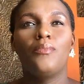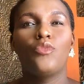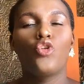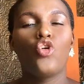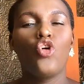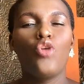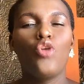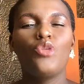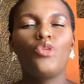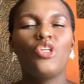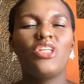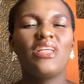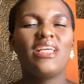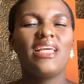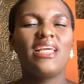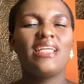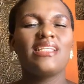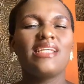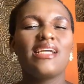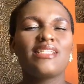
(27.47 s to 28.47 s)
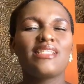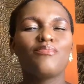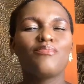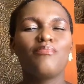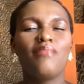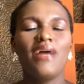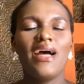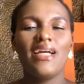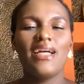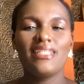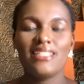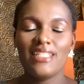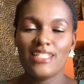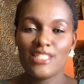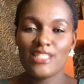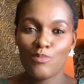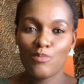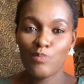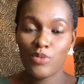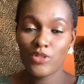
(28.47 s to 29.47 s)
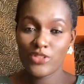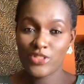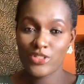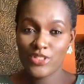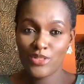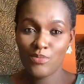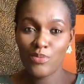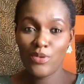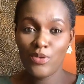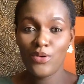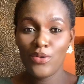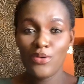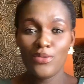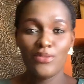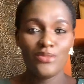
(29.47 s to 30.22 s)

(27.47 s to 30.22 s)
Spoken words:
Communicate as much as possible,